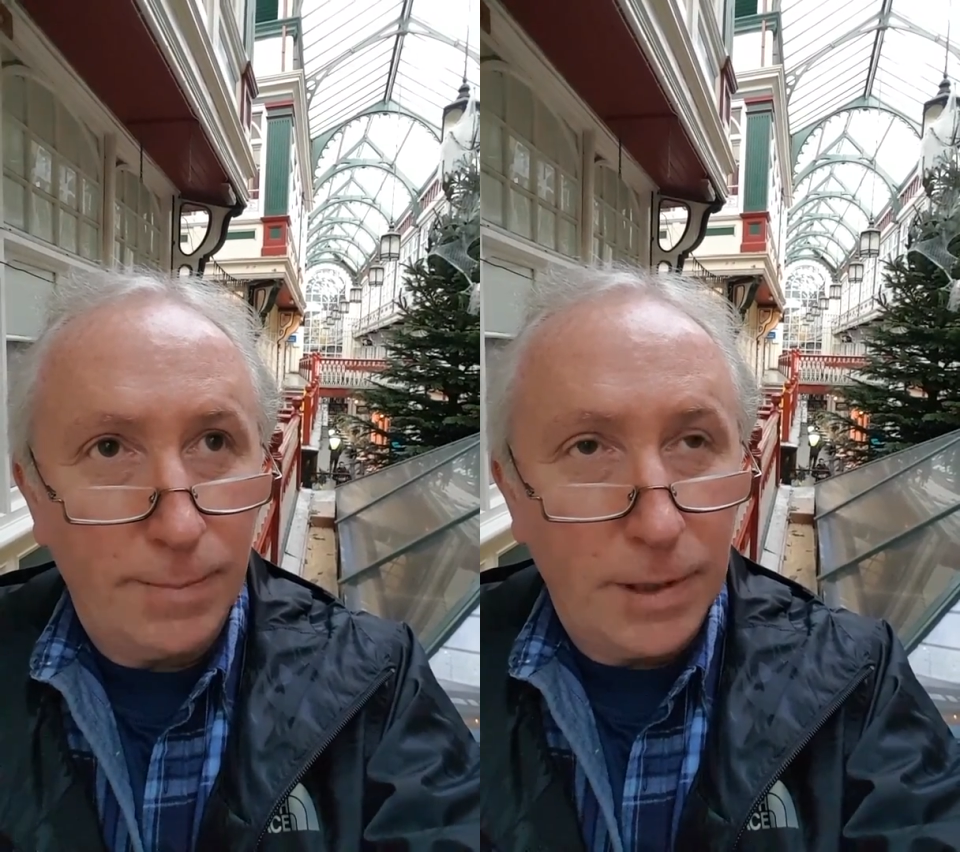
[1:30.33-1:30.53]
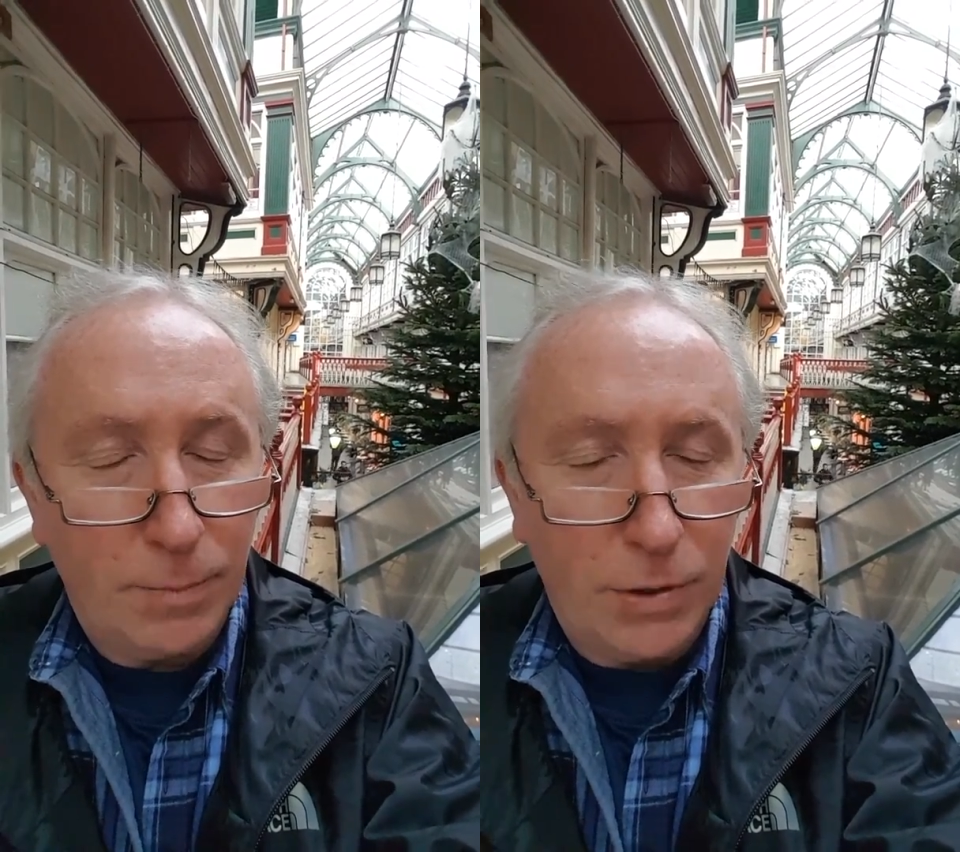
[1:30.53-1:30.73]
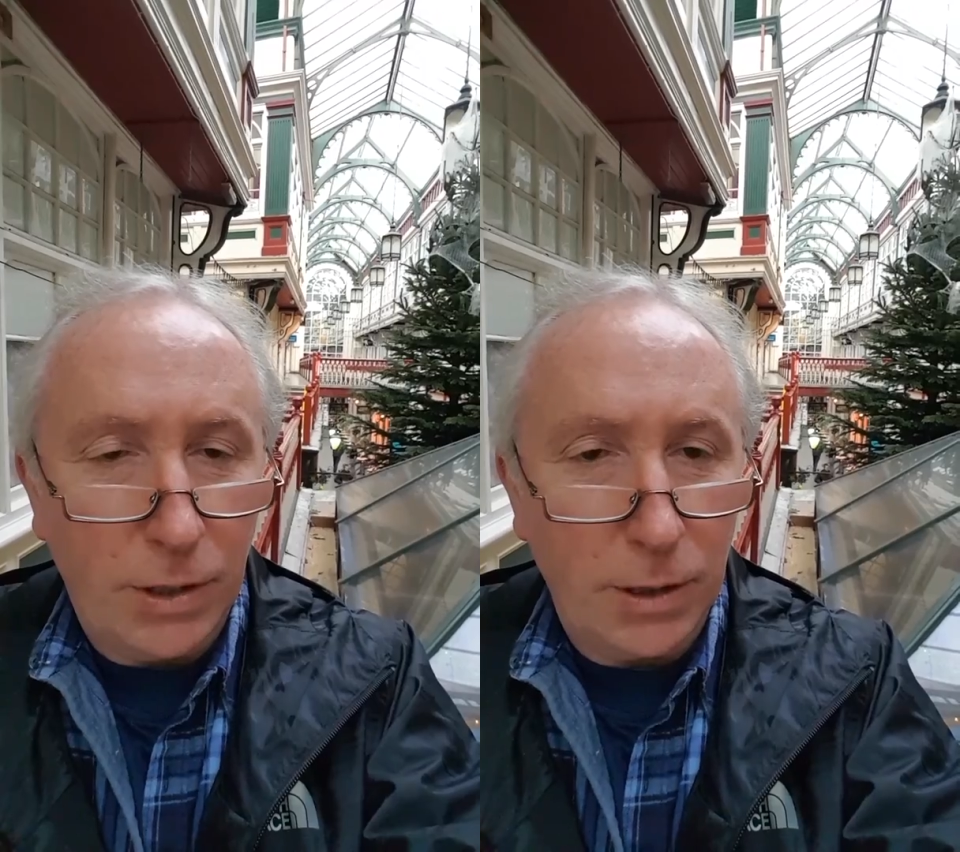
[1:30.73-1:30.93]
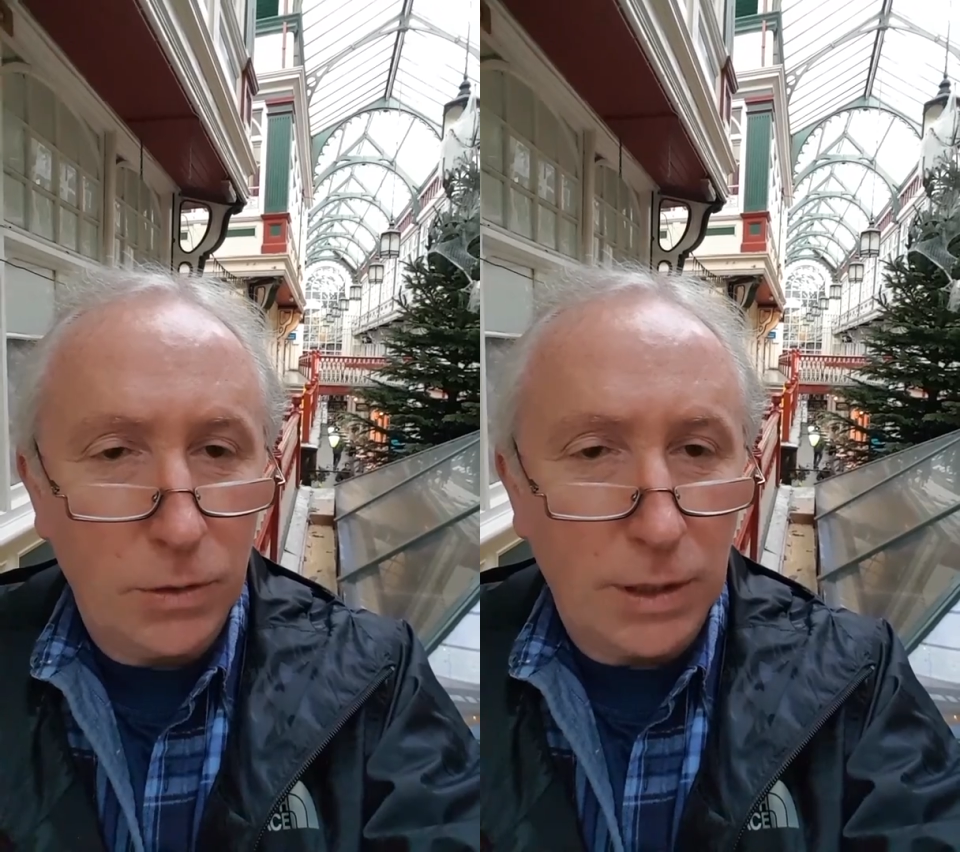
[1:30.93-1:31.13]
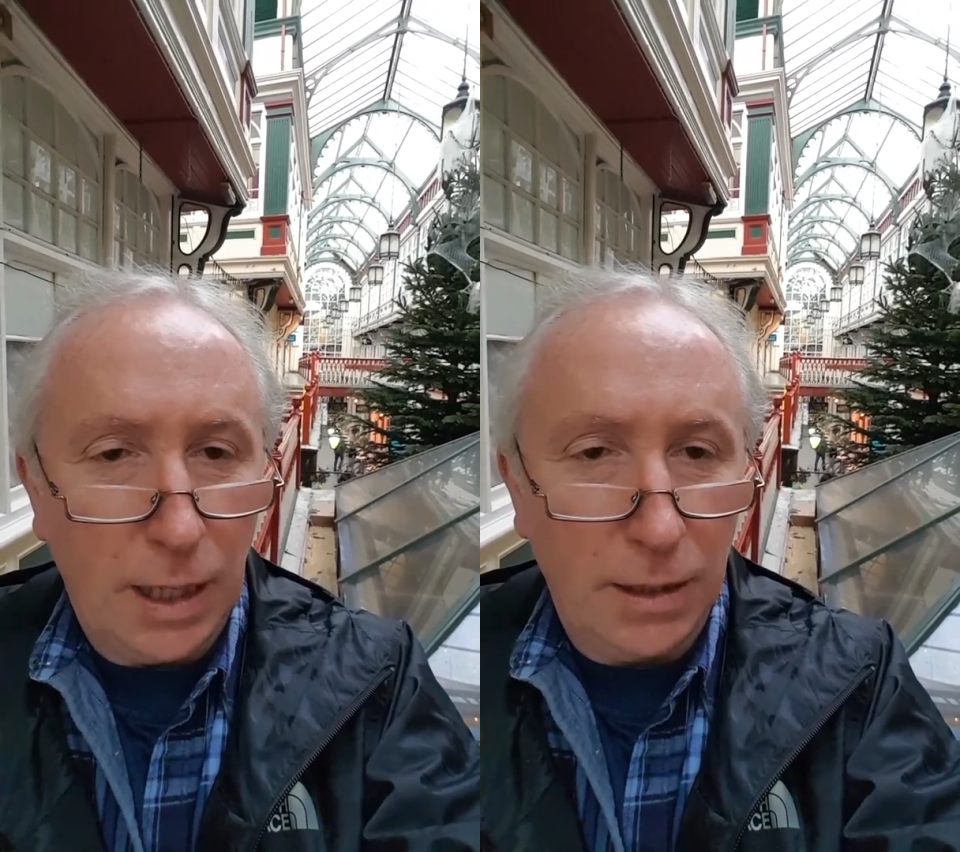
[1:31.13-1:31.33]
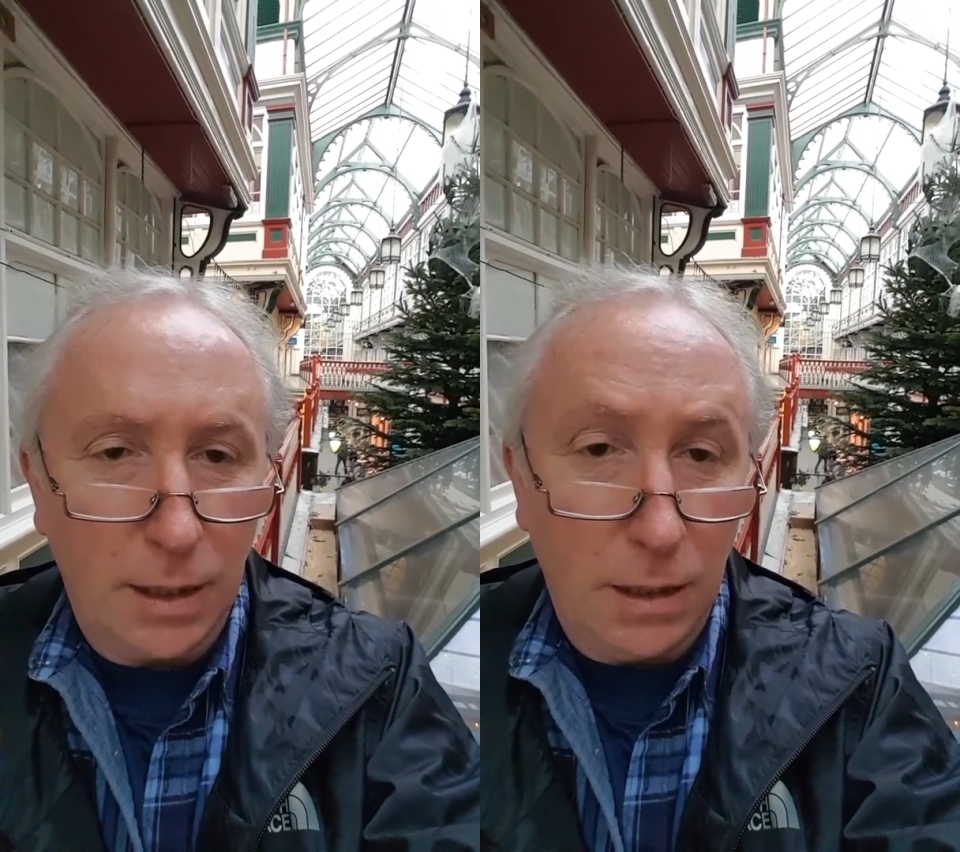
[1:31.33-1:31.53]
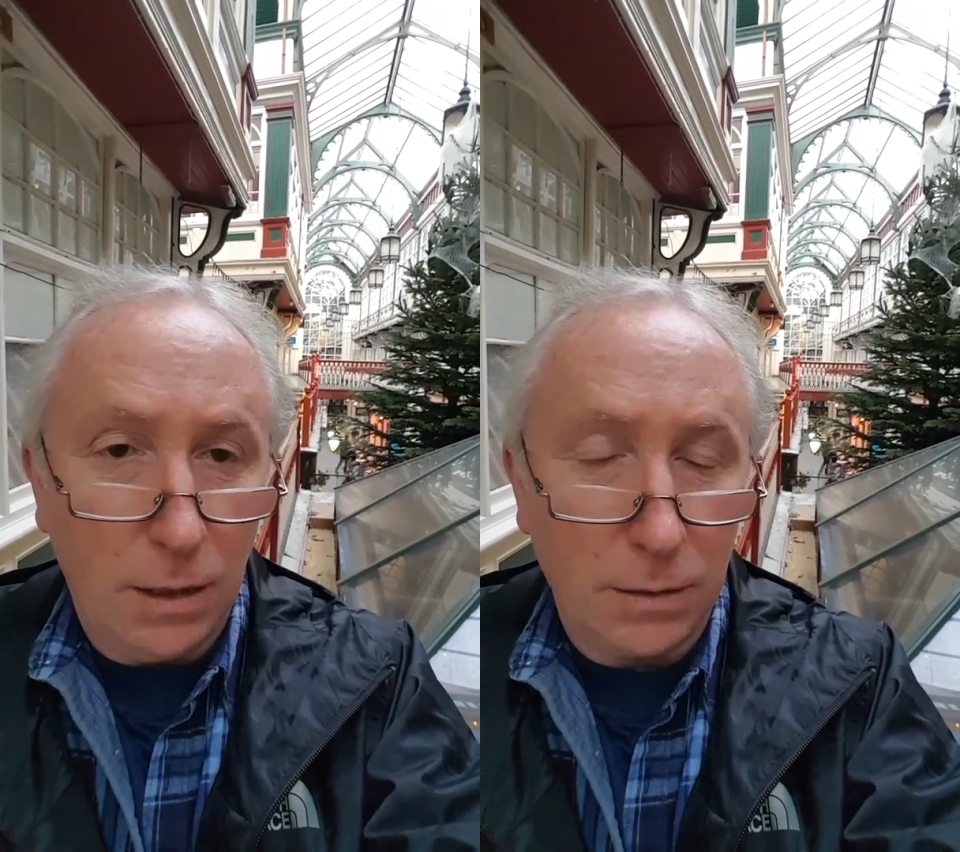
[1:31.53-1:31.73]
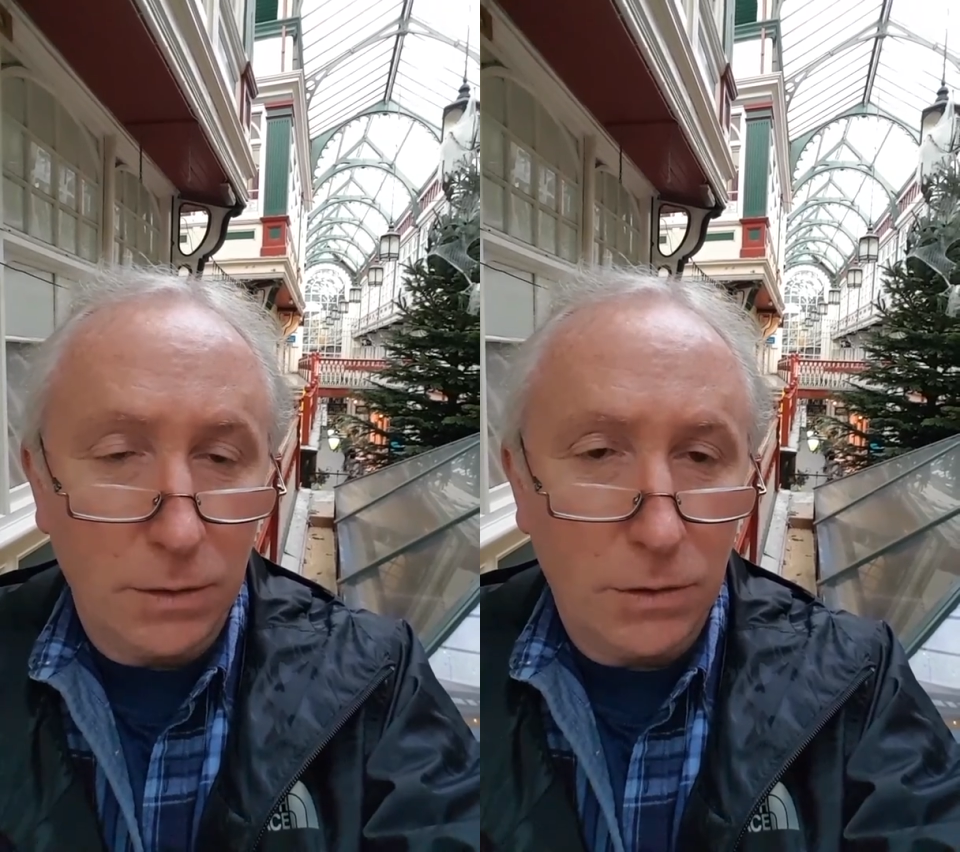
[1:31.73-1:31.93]
up the pros and the
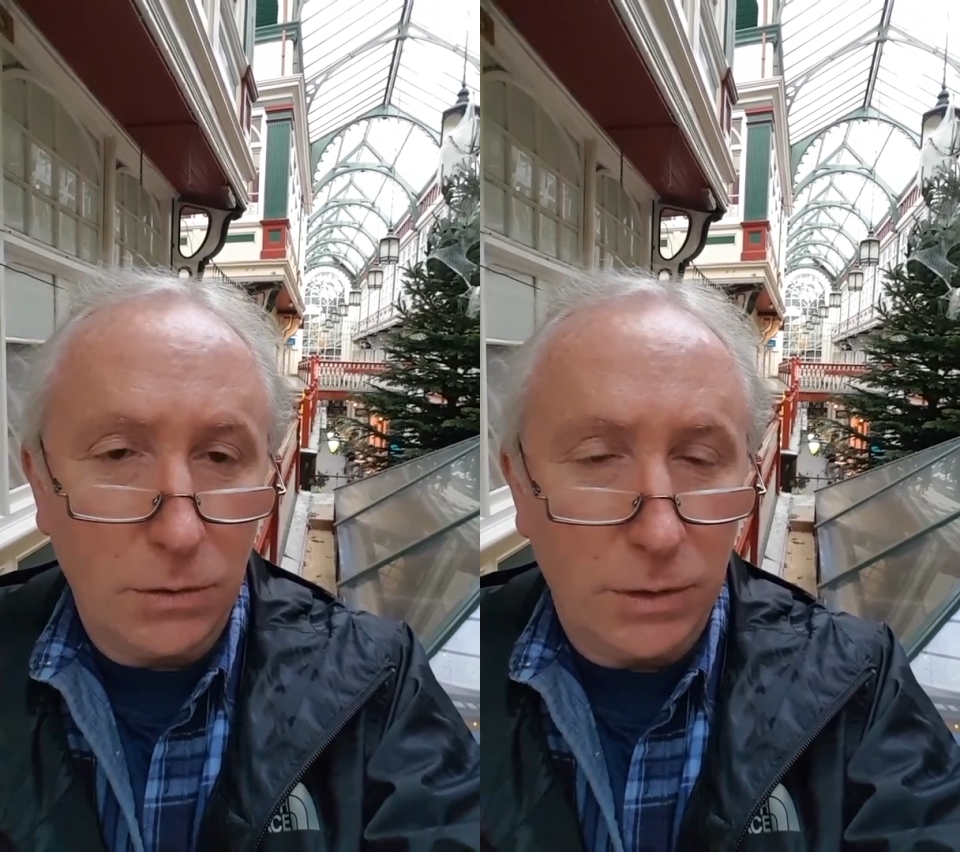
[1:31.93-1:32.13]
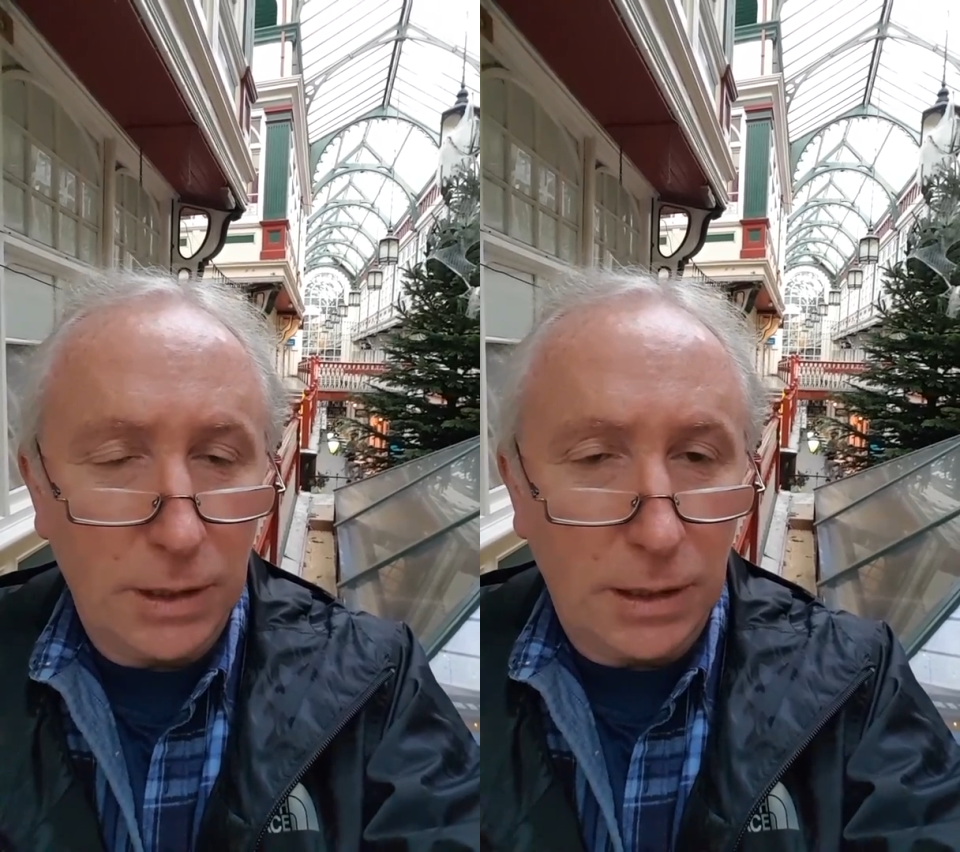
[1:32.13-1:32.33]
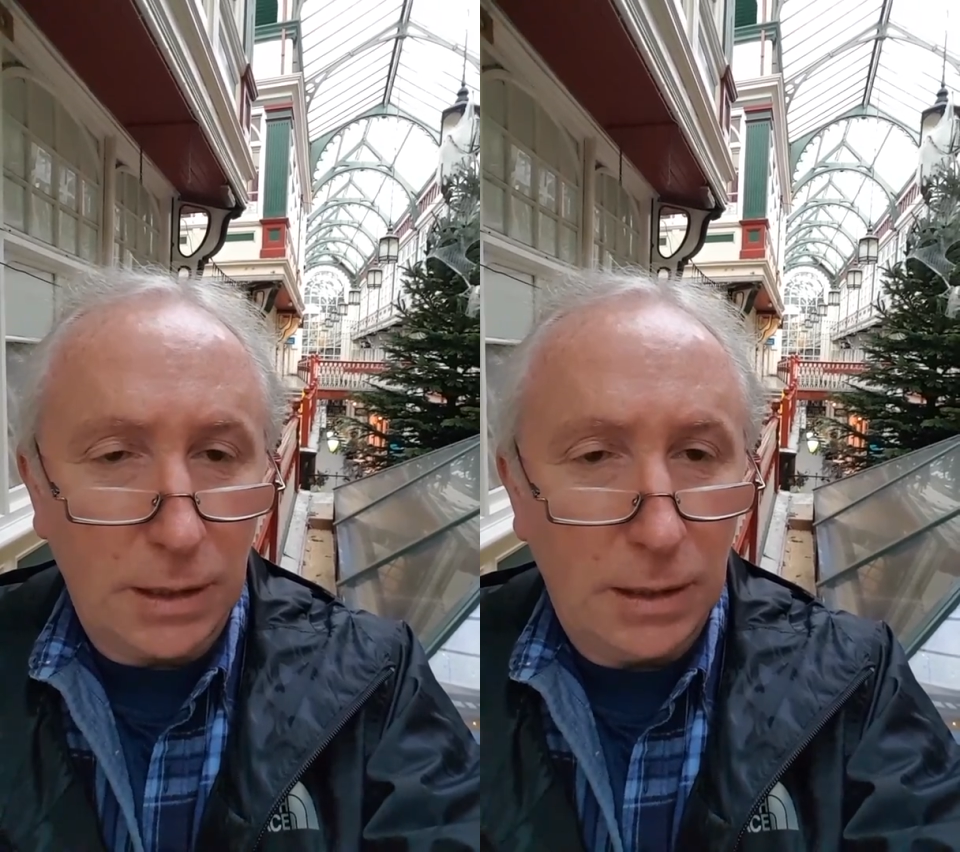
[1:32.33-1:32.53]
cons, or the